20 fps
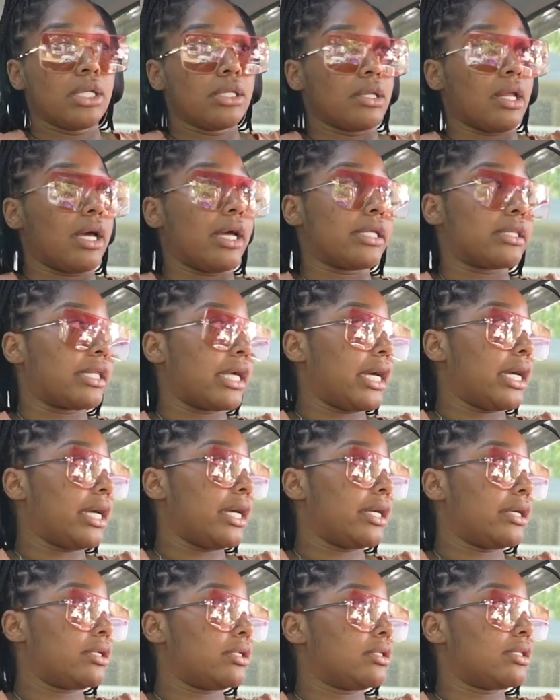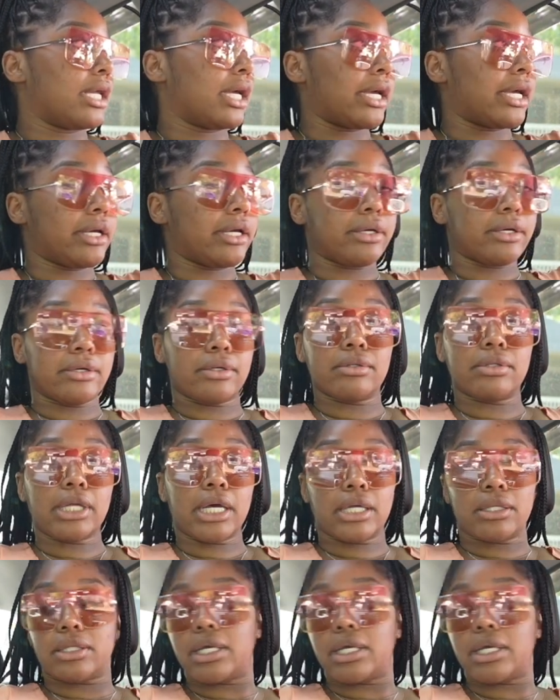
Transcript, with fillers: Like that, like that